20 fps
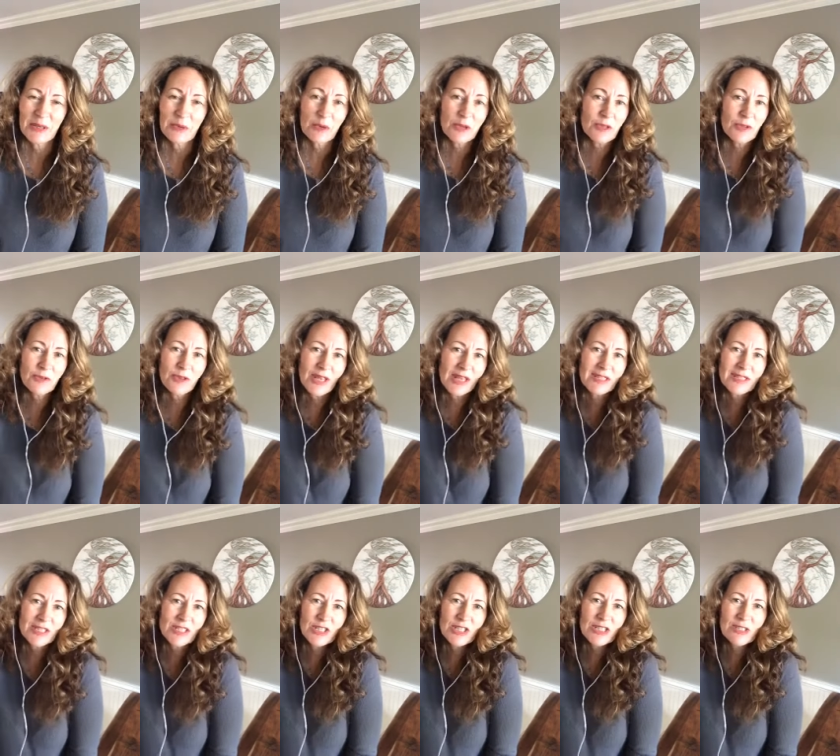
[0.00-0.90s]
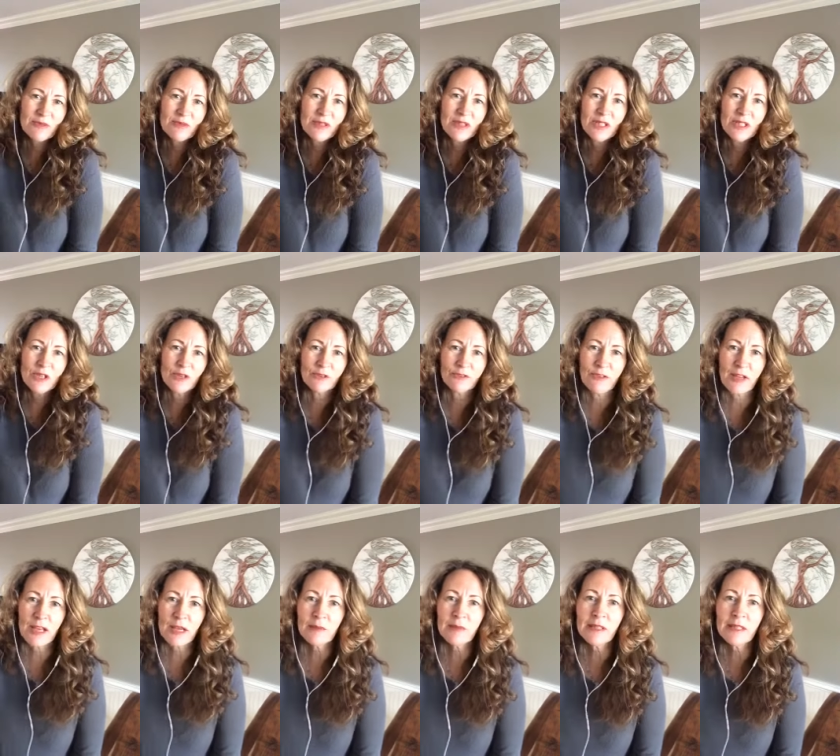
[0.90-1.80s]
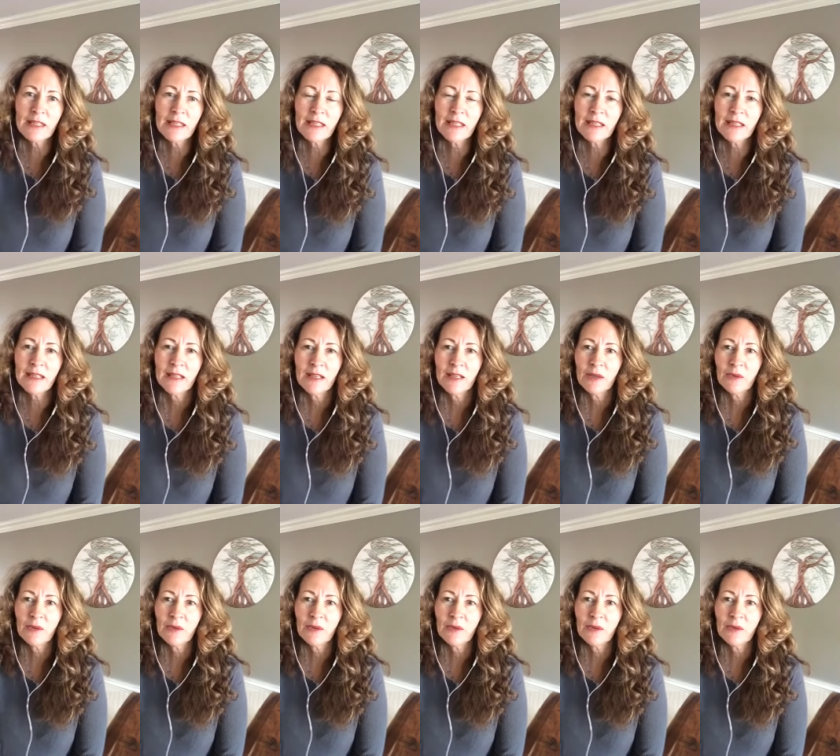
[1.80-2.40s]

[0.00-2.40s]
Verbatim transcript: Whether that's just within your family,